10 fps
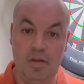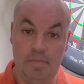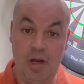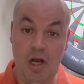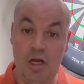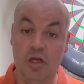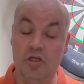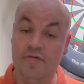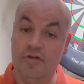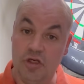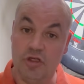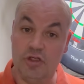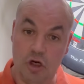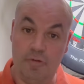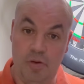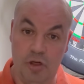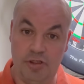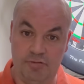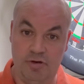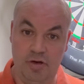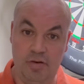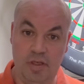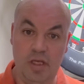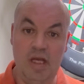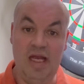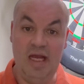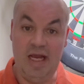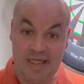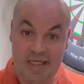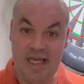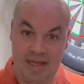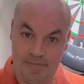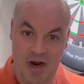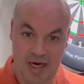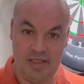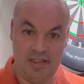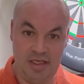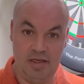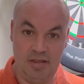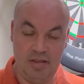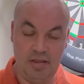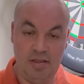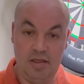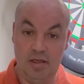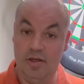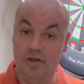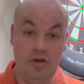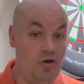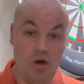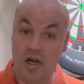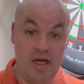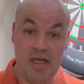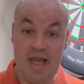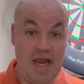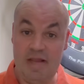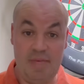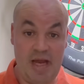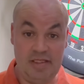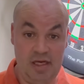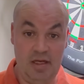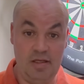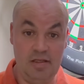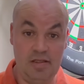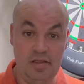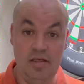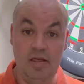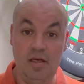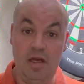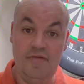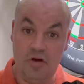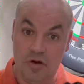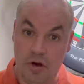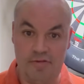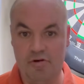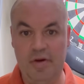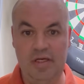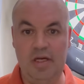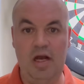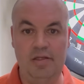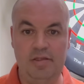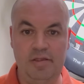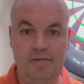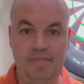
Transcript: But you've just got to push through and keep practicing. You're not going to get any better if you're not throwing darts.